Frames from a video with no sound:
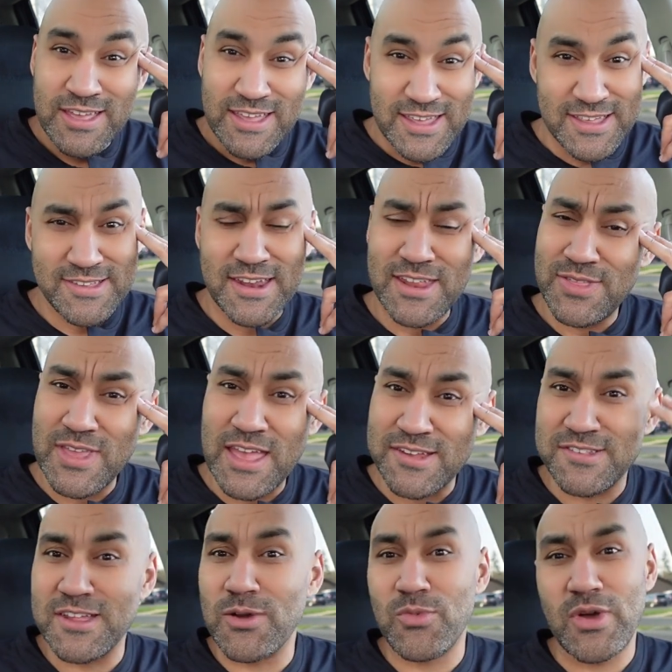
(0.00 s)
is anything at
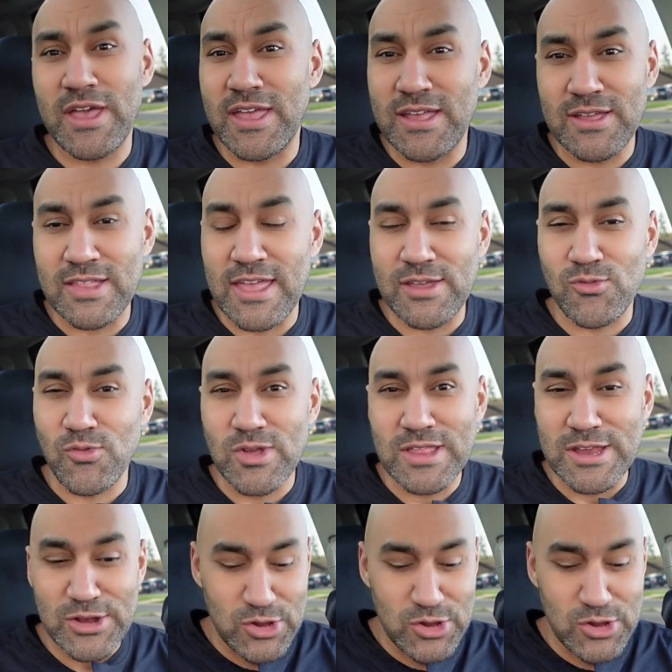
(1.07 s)
Subway like really